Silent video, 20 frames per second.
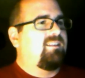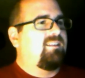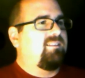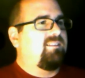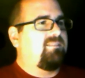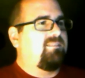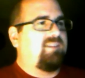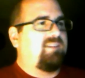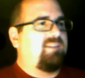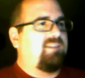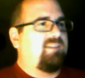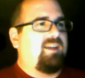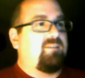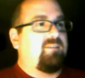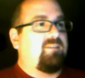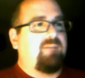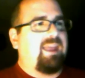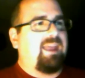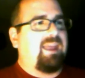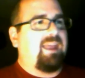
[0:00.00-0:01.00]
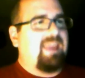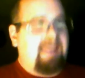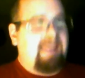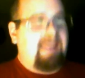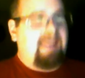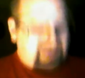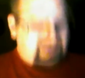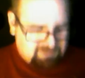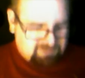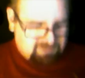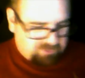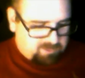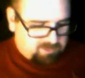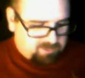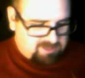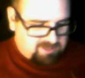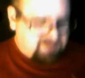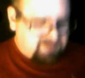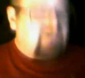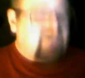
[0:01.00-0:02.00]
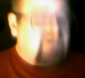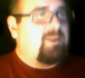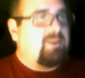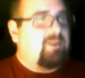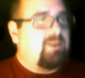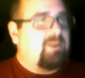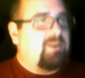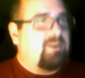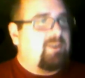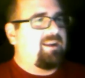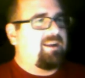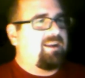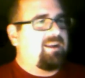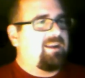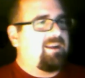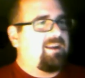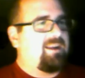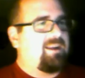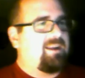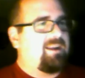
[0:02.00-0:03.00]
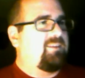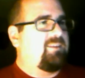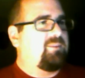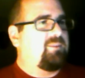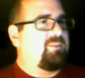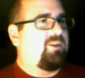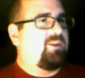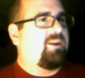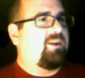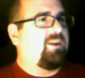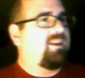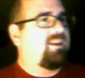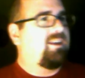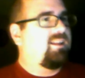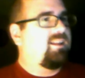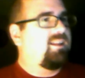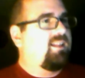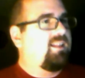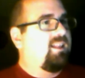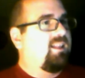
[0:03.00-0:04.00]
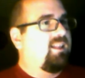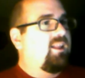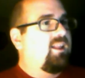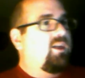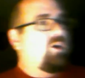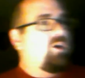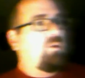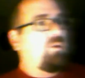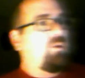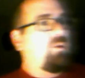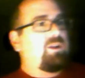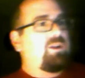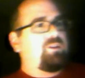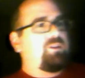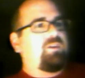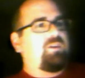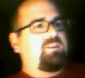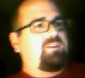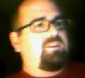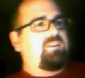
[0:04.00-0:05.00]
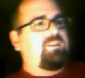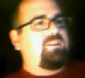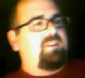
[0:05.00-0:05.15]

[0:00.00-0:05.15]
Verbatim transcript: I, I can't answer your question until I know who Atkins is. I'm sorry. What are your thoughts on how